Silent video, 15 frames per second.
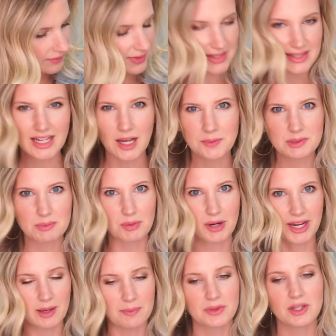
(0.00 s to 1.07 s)
This helps
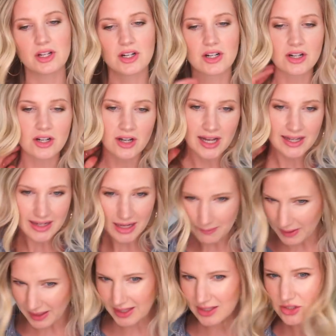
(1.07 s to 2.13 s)
break up the curl and not
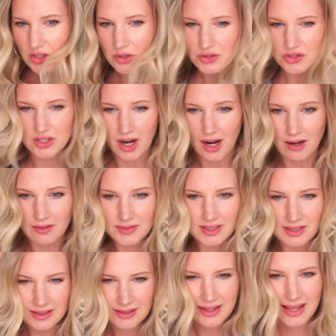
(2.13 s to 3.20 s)
make it so
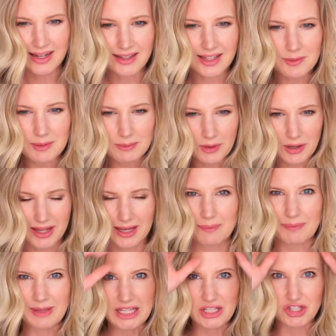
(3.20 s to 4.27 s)
soft and a little bit more
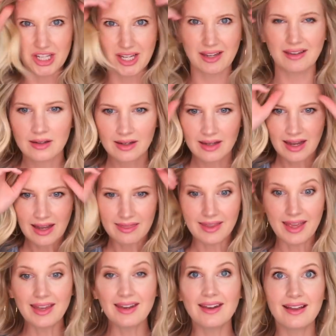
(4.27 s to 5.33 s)
like beachy. And
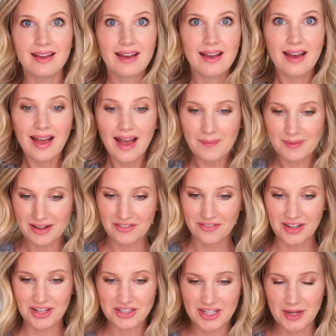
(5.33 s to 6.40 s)
then I'm gonna
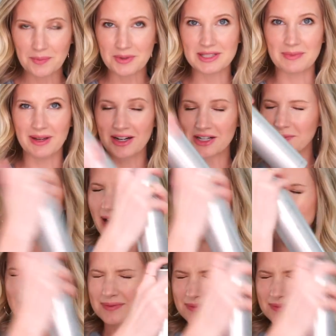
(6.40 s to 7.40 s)
finish it up with some hairspray.